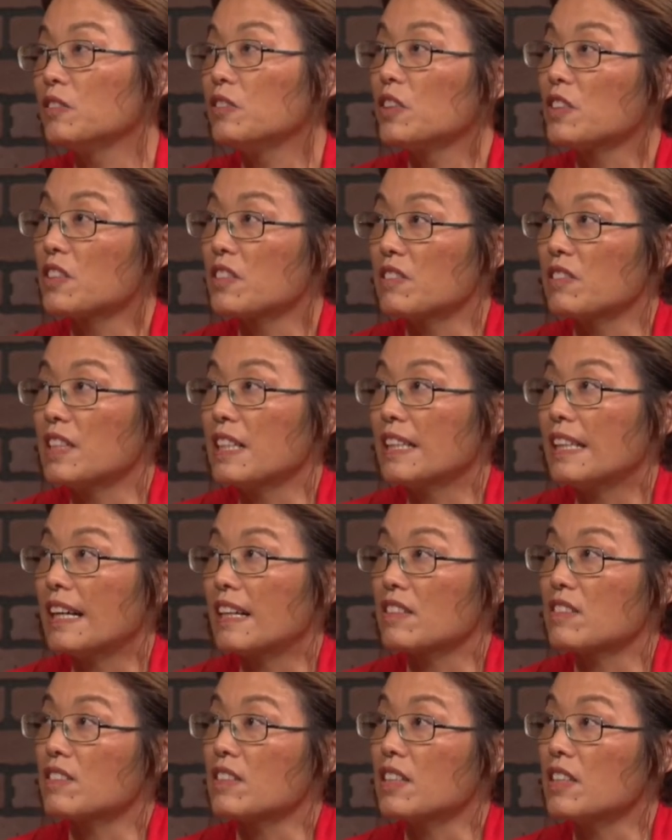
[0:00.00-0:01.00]
Over
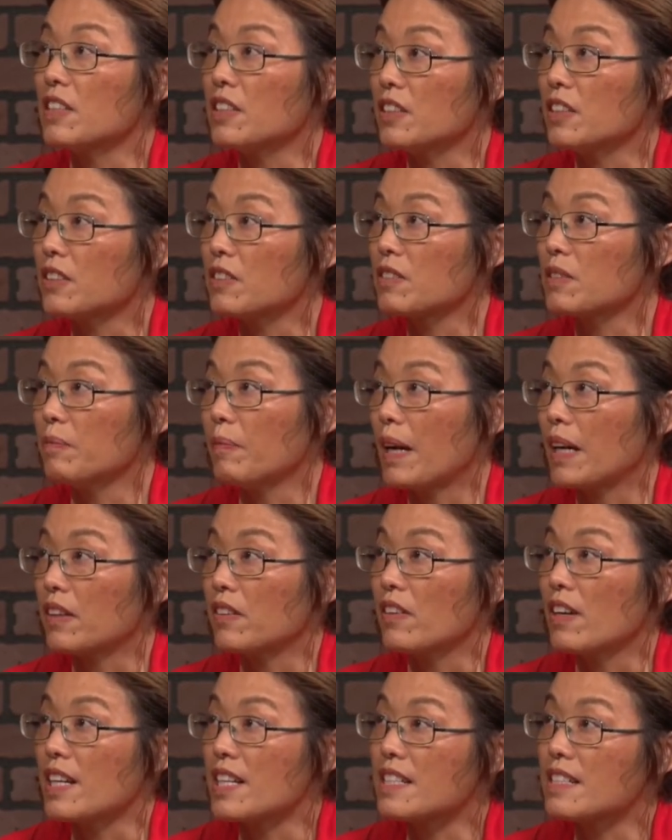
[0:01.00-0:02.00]
3,000 years
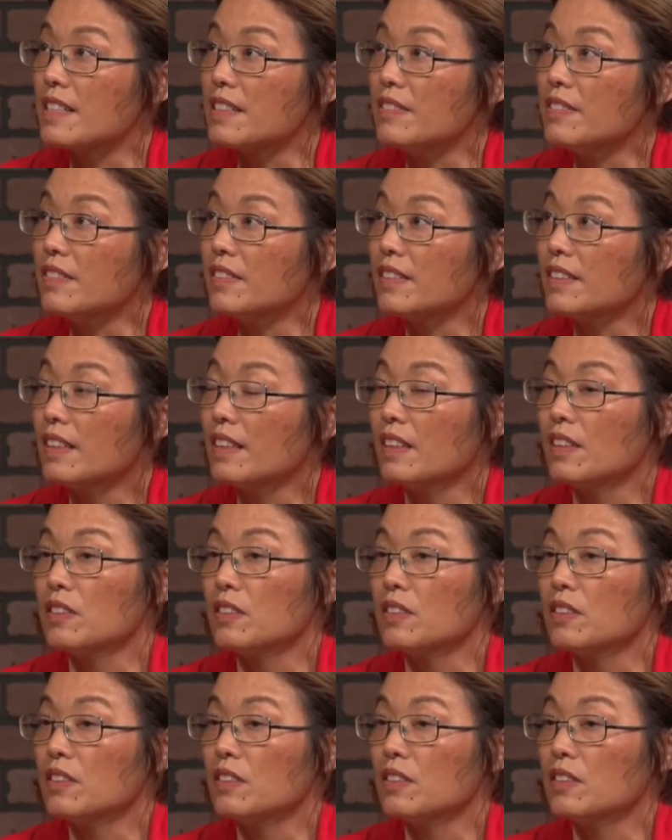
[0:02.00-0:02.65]
migration. Okay.